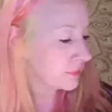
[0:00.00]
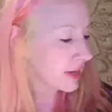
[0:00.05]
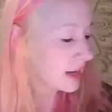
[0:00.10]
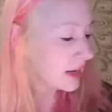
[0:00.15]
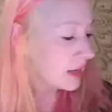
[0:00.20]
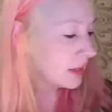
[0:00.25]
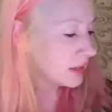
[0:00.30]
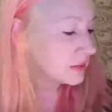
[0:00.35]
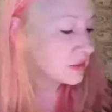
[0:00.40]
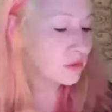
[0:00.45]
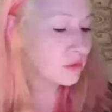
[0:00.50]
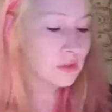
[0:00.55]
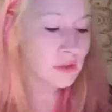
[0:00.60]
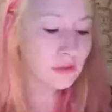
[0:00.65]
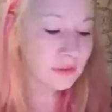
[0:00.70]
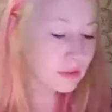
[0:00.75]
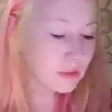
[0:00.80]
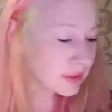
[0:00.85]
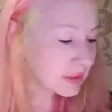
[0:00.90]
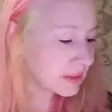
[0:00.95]
So those are
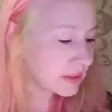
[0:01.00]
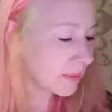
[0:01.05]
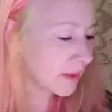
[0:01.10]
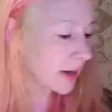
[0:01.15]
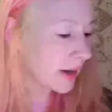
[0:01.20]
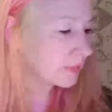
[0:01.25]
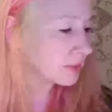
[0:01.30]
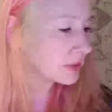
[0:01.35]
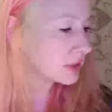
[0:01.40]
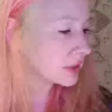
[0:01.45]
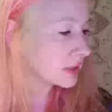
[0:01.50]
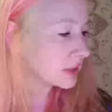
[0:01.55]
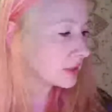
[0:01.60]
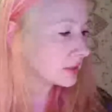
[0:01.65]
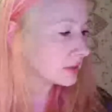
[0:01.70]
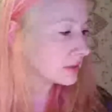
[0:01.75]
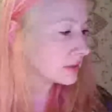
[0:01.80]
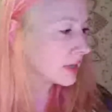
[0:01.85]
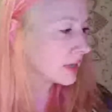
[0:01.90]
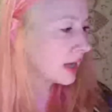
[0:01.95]
some options.
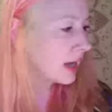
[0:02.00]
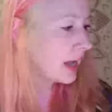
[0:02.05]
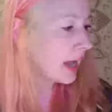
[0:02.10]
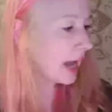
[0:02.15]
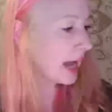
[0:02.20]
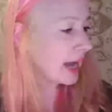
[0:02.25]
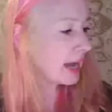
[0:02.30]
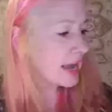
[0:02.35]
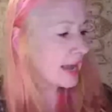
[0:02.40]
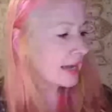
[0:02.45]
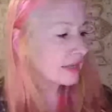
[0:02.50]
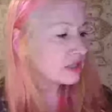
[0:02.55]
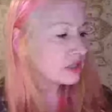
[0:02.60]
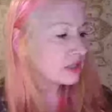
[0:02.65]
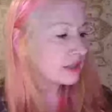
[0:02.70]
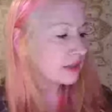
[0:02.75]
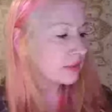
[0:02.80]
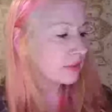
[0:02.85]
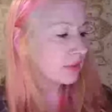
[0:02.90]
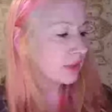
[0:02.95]
I actually
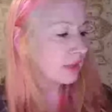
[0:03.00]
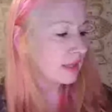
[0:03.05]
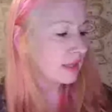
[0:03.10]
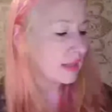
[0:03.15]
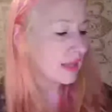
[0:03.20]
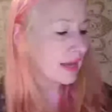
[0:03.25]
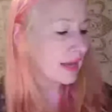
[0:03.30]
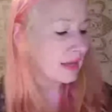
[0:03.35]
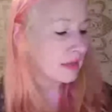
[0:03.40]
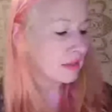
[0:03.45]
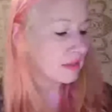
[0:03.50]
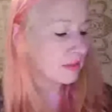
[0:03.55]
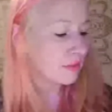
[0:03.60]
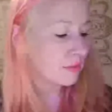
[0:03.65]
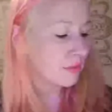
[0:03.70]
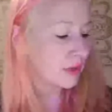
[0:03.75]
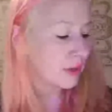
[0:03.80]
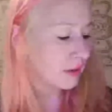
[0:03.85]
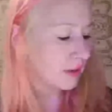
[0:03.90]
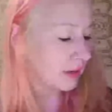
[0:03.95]
really like the one
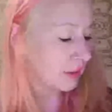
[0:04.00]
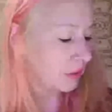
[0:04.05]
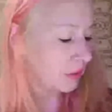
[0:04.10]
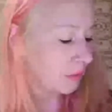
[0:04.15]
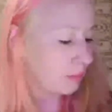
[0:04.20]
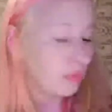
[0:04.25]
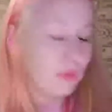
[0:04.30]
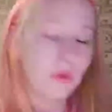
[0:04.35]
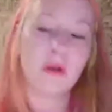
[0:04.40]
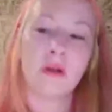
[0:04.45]
around the border.